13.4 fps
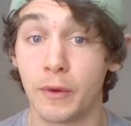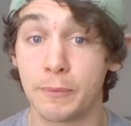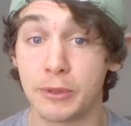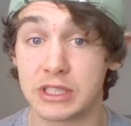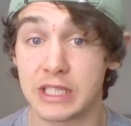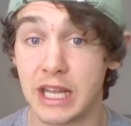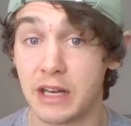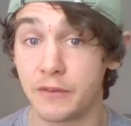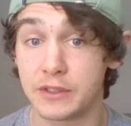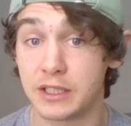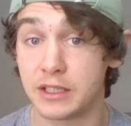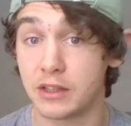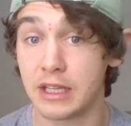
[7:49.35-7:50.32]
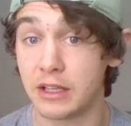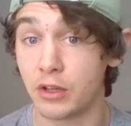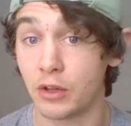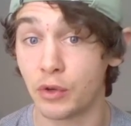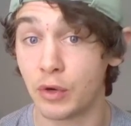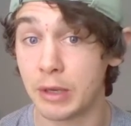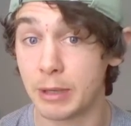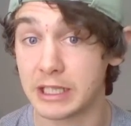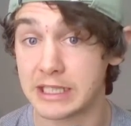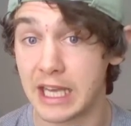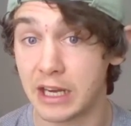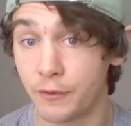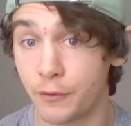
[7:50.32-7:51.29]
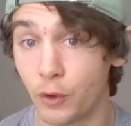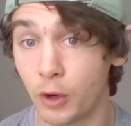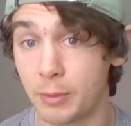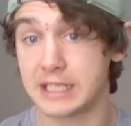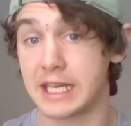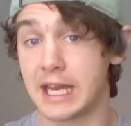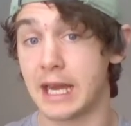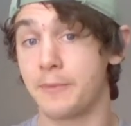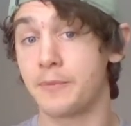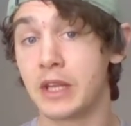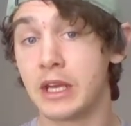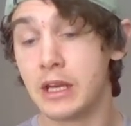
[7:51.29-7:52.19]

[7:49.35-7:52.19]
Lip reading: up yourself to either 3x10 or 4x10.